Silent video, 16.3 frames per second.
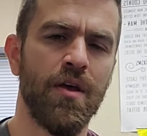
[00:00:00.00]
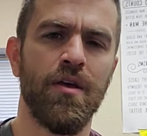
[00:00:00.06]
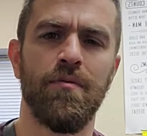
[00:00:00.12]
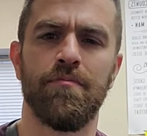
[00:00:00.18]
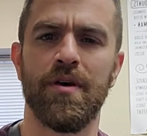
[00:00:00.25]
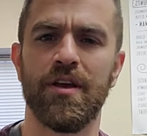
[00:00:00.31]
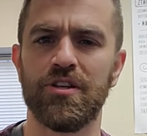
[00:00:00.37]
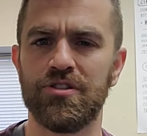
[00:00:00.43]

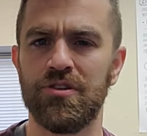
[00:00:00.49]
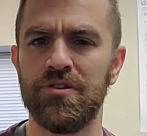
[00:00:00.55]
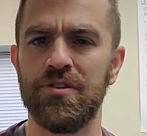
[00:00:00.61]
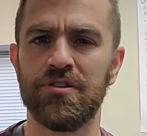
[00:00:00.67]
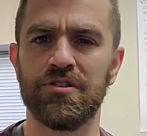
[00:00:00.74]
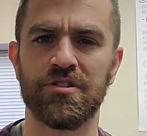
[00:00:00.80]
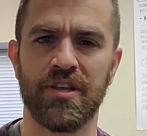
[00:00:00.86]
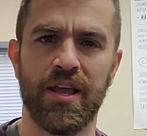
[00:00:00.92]
Make sure
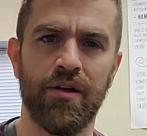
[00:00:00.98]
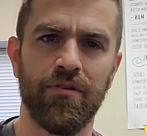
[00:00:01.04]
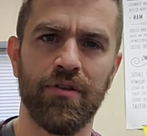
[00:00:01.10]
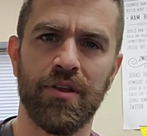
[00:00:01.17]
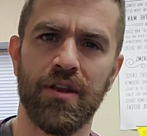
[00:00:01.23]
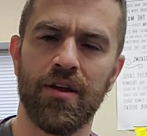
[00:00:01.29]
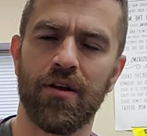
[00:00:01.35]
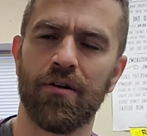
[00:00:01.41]
you're
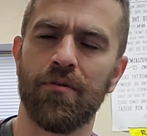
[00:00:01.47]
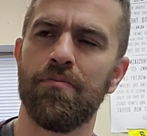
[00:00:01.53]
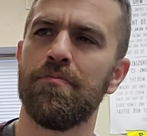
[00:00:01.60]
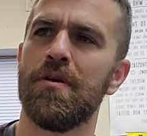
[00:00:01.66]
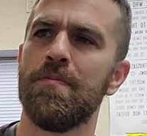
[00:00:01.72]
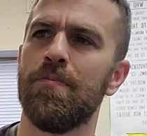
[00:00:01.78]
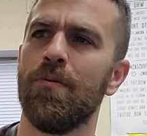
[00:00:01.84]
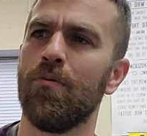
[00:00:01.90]
scaling here.
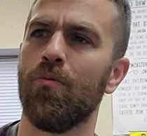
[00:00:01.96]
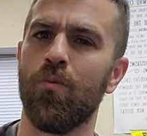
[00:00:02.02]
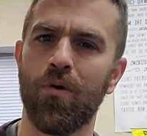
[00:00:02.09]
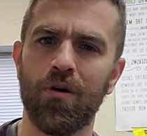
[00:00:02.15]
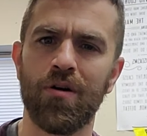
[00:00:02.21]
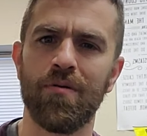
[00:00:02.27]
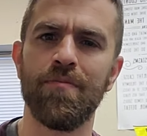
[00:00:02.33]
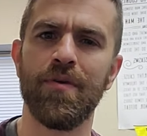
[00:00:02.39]
People
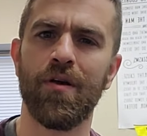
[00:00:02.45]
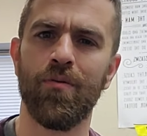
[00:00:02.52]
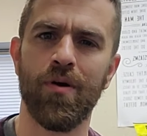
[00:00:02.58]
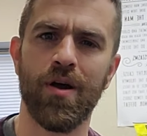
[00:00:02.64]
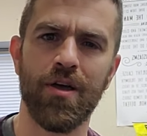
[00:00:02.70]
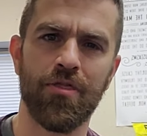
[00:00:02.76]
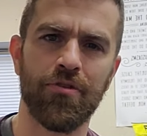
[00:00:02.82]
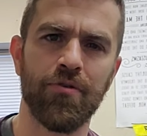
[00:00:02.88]
worm their
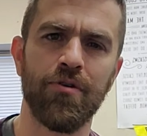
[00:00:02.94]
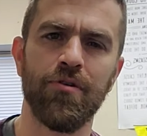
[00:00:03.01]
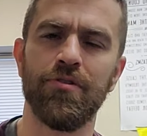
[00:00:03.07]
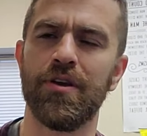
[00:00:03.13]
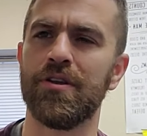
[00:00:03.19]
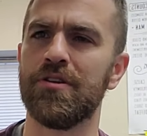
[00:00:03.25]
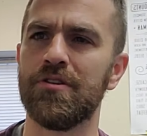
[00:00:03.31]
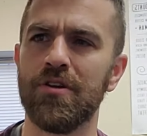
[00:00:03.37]
way through.
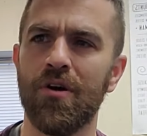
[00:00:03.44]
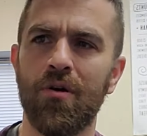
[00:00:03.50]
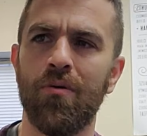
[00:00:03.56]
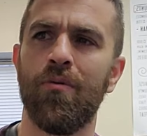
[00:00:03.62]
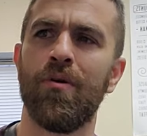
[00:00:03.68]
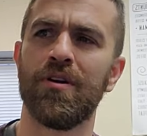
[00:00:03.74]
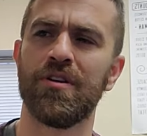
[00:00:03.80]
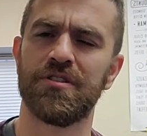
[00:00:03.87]
They don't
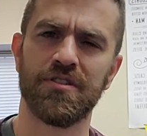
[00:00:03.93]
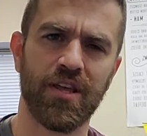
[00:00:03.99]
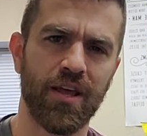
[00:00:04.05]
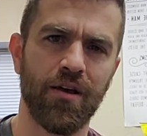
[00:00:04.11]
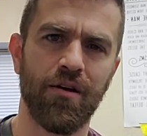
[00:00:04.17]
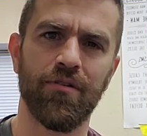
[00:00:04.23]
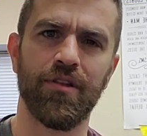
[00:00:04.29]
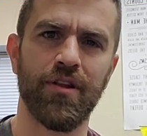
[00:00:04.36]
want to
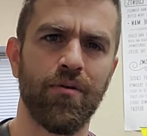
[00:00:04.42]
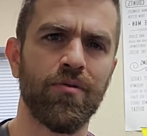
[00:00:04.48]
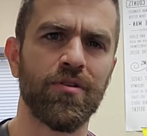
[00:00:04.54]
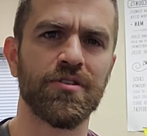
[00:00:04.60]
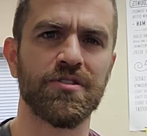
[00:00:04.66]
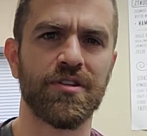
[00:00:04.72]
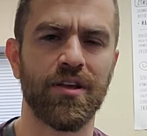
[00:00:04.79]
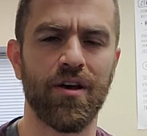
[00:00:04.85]
scale. They don't want
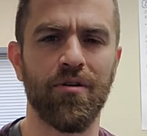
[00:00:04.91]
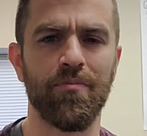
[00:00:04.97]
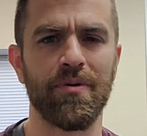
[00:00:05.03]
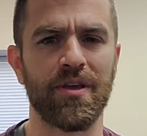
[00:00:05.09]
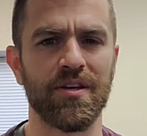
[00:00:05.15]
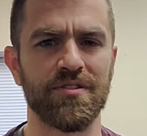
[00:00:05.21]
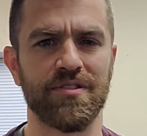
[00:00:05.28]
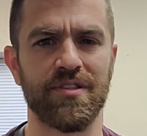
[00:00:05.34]
to scale
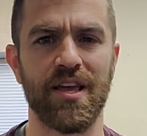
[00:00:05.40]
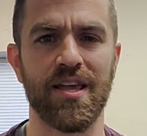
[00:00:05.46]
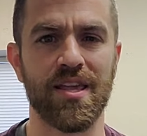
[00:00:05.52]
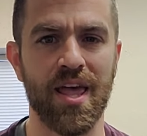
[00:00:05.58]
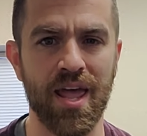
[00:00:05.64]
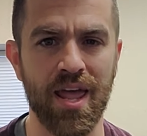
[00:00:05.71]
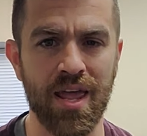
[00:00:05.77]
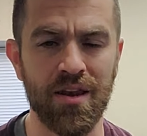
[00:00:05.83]
because they
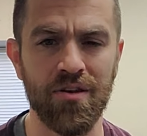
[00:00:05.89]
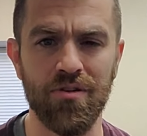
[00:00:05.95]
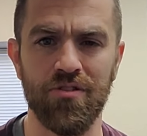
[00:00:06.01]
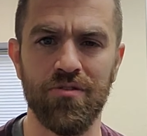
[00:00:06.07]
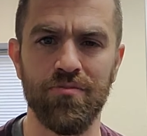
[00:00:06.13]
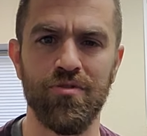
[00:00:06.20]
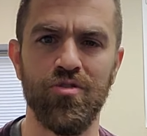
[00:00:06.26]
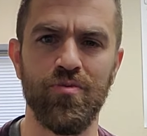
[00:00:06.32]
can do
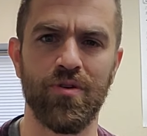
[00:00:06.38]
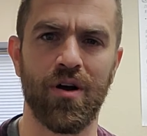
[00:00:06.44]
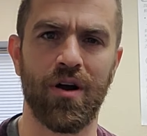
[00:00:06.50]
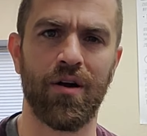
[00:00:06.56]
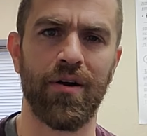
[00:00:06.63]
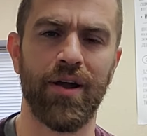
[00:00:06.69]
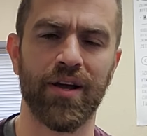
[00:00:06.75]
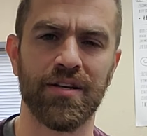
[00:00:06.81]
the movement
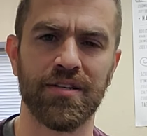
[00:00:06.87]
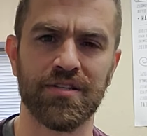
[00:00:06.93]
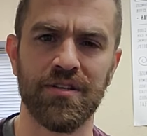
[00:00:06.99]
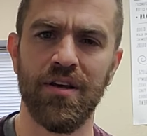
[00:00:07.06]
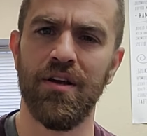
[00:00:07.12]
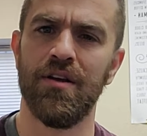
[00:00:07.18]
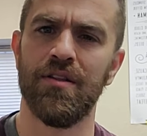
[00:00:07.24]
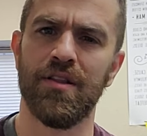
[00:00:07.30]
RX.
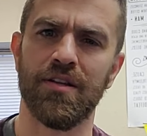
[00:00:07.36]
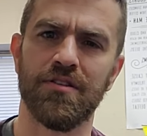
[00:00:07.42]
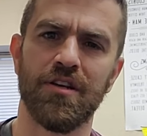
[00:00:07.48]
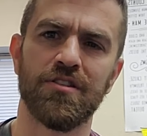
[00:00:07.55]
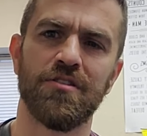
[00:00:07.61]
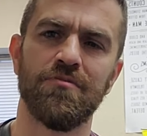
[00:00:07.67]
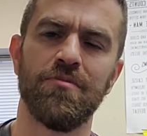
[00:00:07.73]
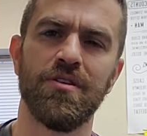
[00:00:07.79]
That
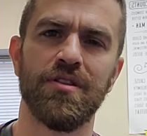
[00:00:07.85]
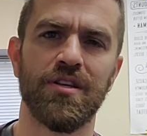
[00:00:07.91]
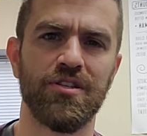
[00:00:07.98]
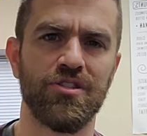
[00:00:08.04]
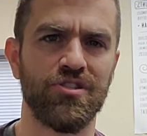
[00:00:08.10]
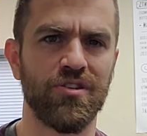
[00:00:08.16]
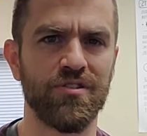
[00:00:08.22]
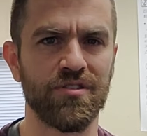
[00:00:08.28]
doesn't mean they
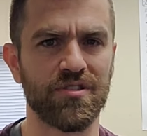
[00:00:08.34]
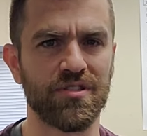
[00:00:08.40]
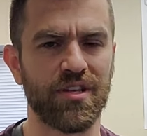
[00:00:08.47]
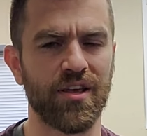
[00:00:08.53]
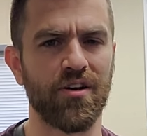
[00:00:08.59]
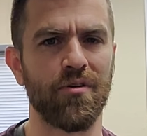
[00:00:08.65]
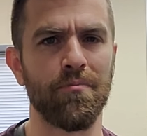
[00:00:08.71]
shouldn't scale.